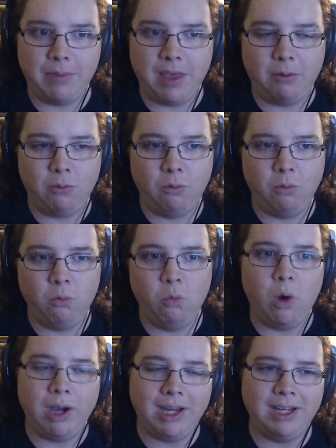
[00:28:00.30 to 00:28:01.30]
that
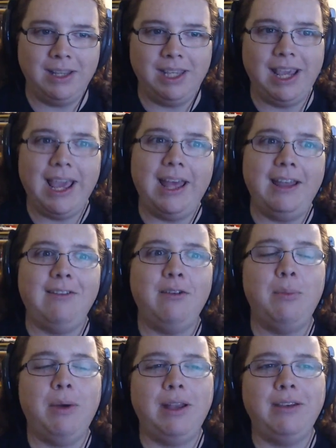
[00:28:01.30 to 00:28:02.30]
won it in the end,
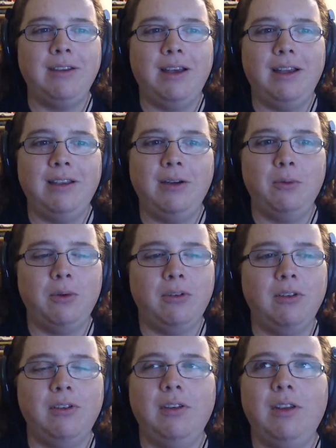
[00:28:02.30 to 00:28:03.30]
but there
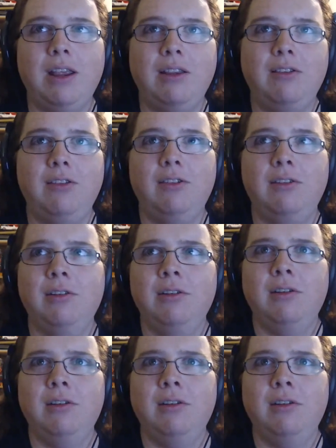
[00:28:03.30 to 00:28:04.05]
wasn't as